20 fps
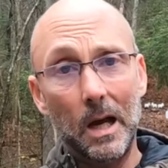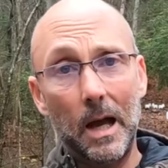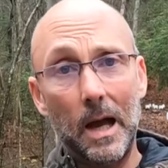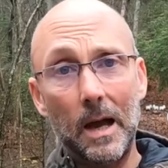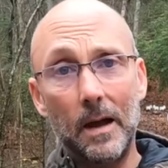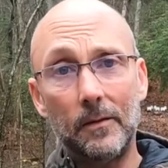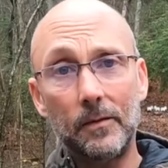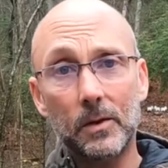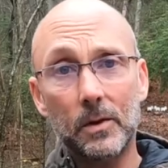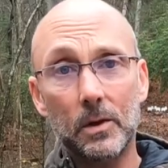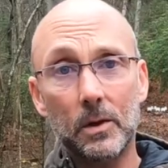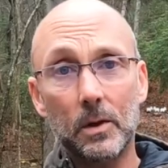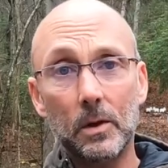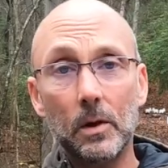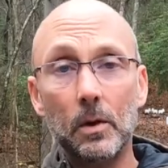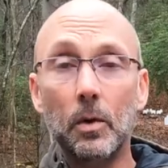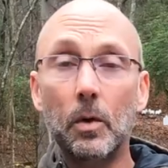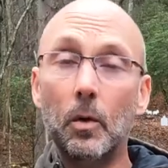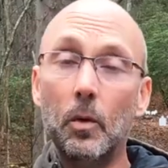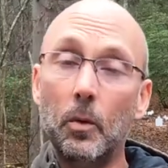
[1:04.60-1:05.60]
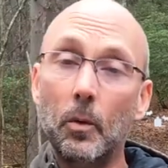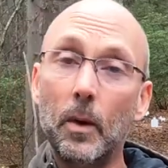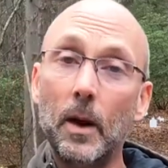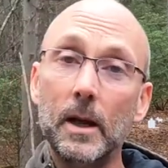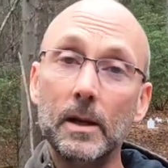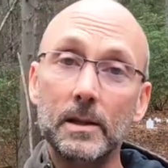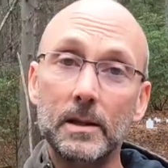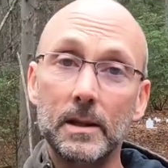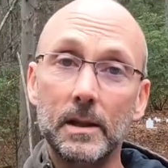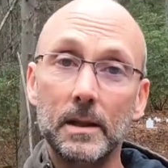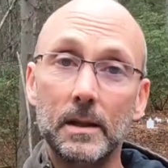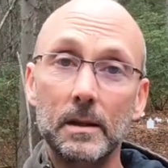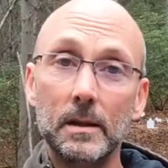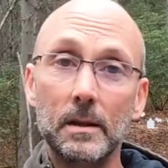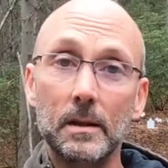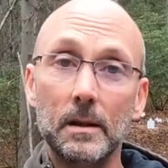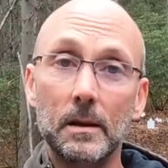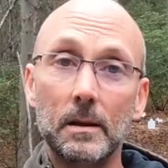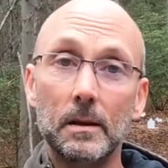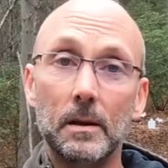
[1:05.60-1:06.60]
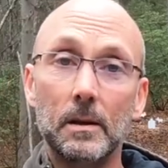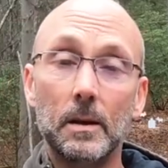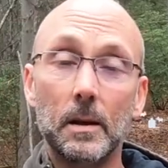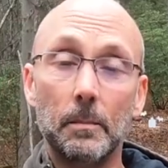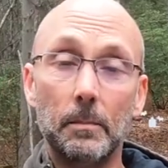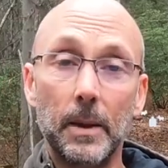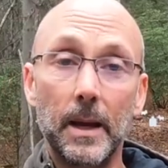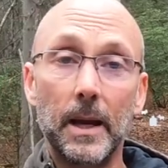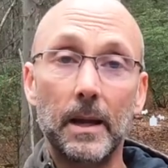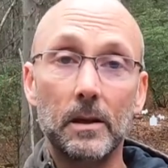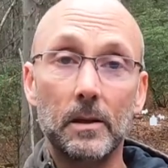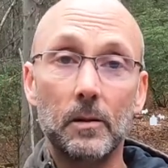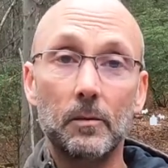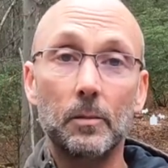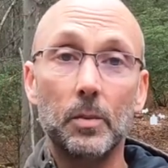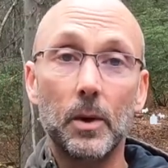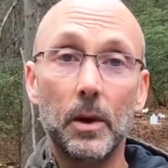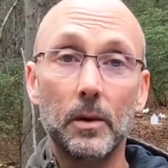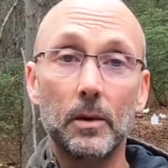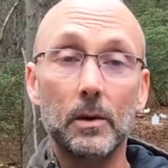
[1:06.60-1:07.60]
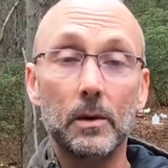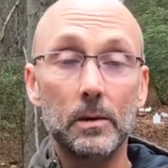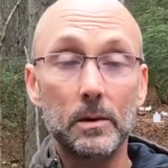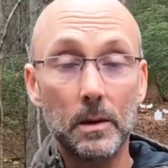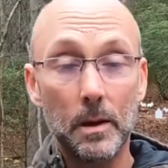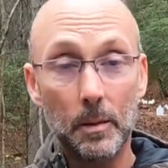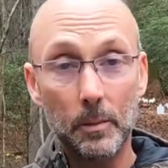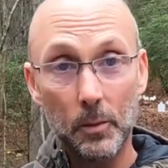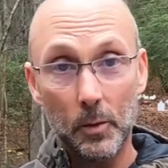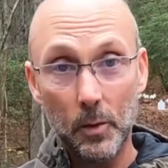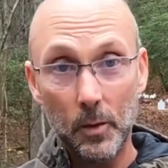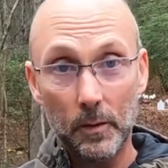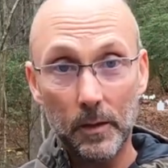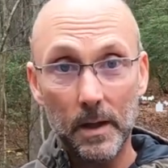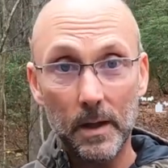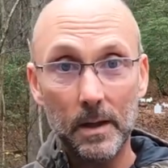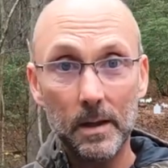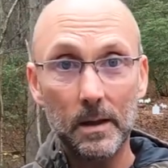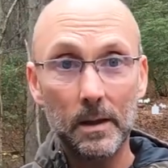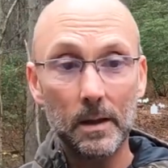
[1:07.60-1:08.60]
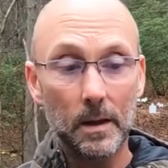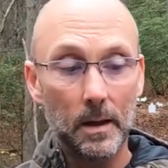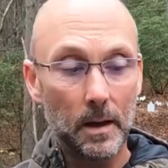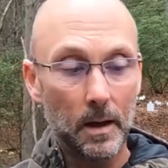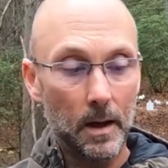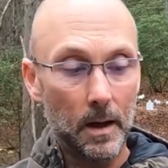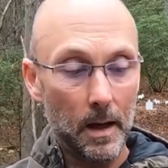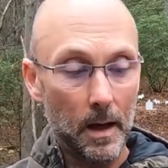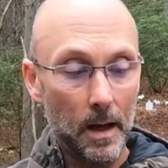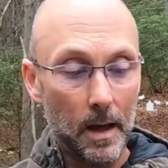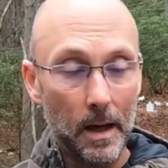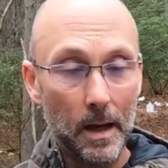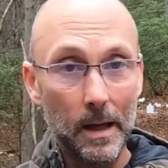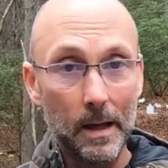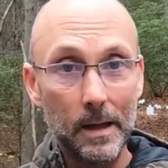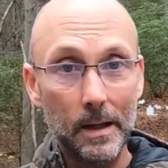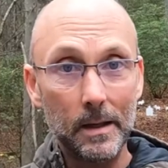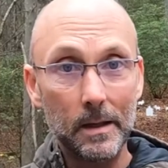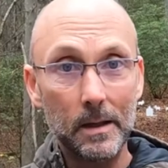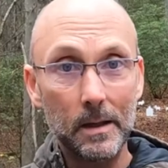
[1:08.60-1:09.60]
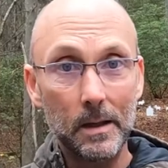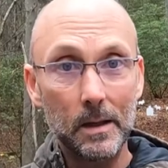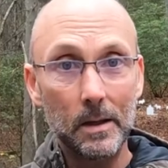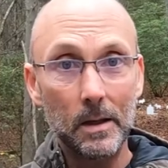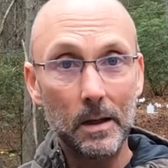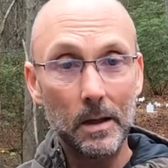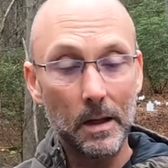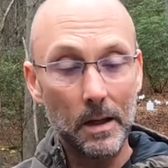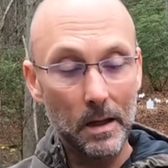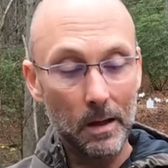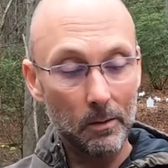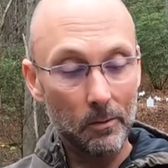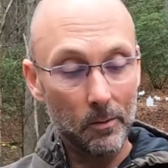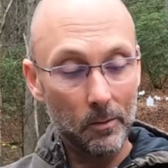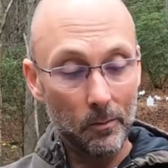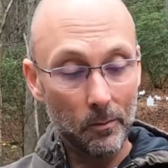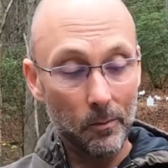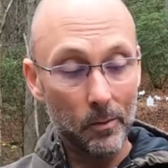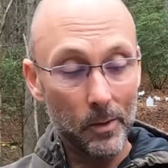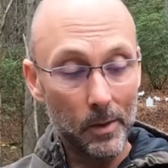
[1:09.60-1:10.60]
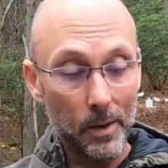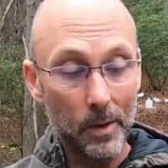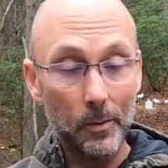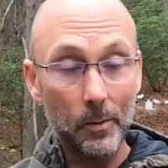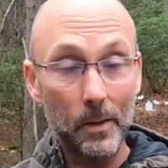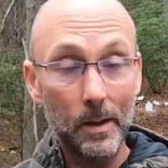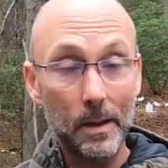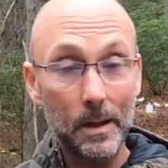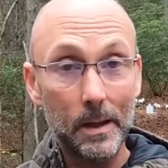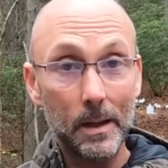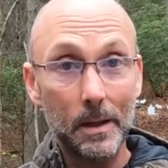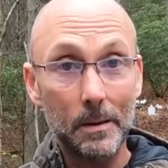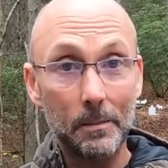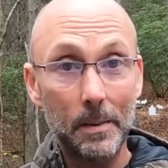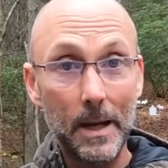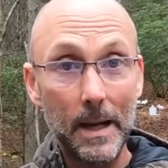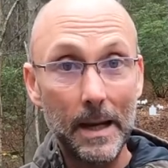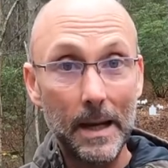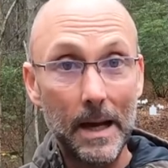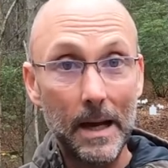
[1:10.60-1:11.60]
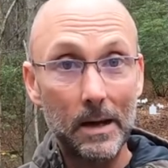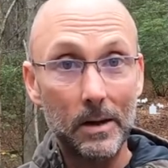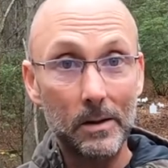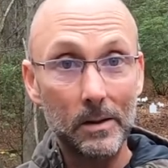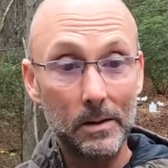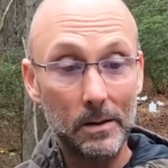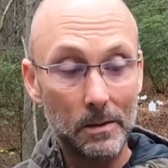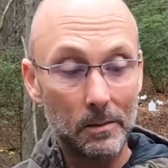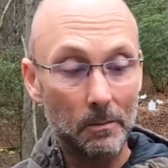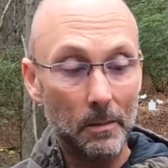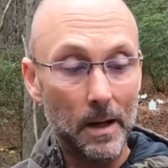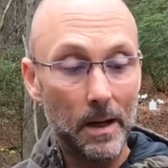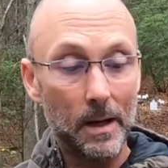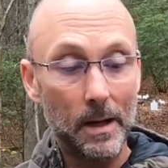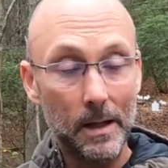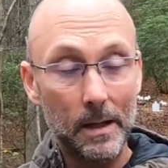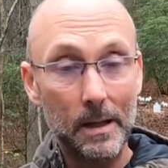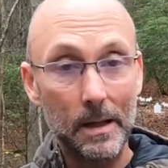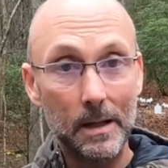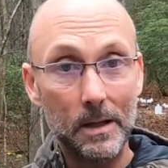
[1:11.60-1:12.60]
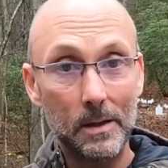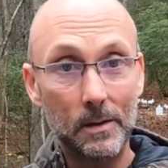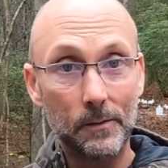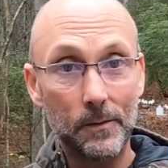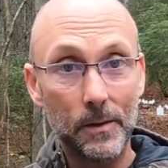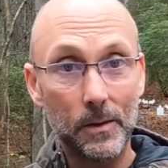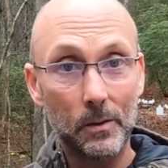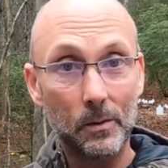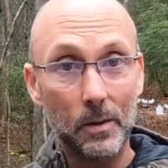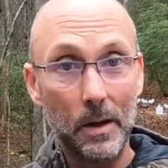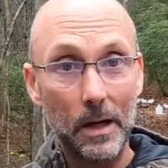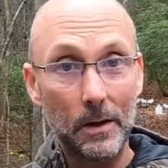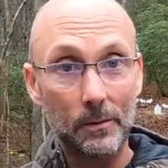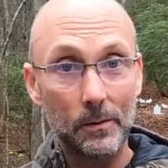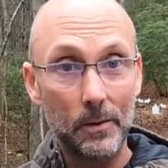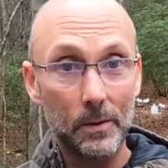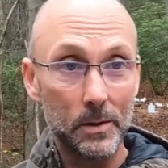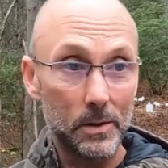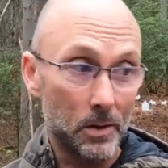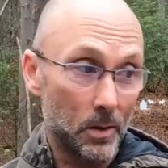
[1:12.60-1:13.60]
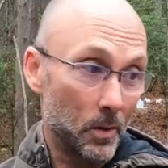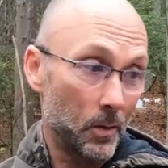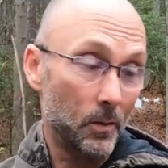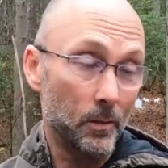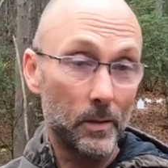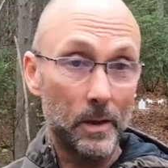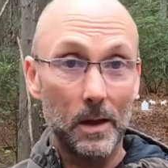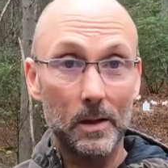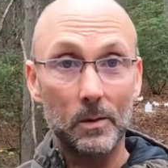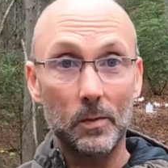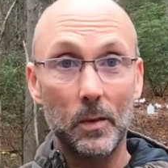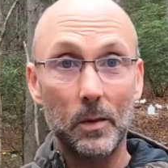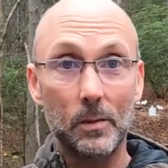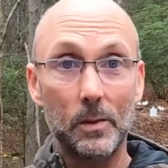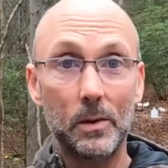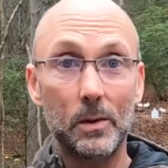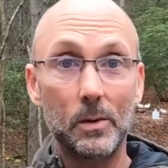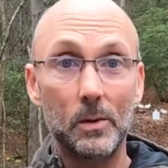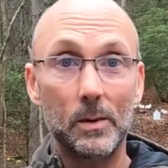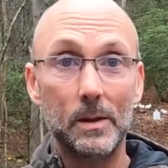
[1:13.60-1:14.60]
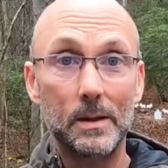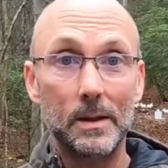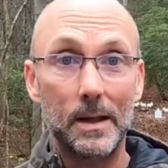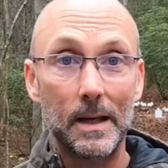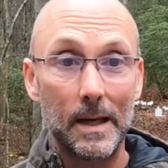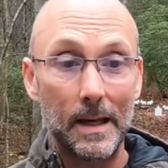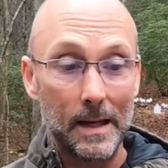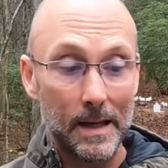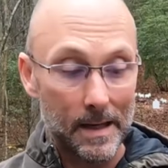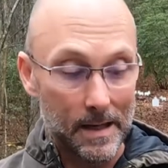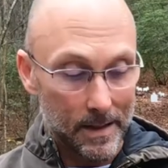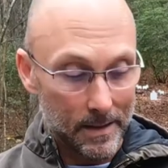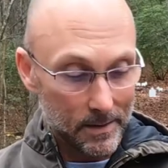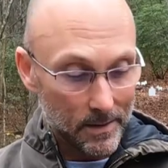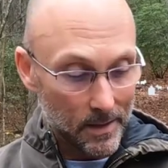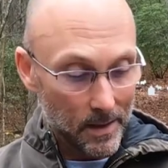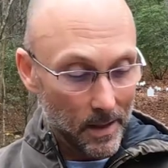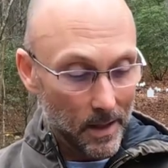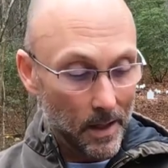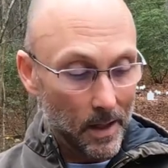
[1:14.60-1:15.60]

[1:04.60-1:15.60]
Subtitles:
after watching The Band of Brothers, a movie, I really wanted to get back out my Enfield rifle. So that's what we're doing today, guys.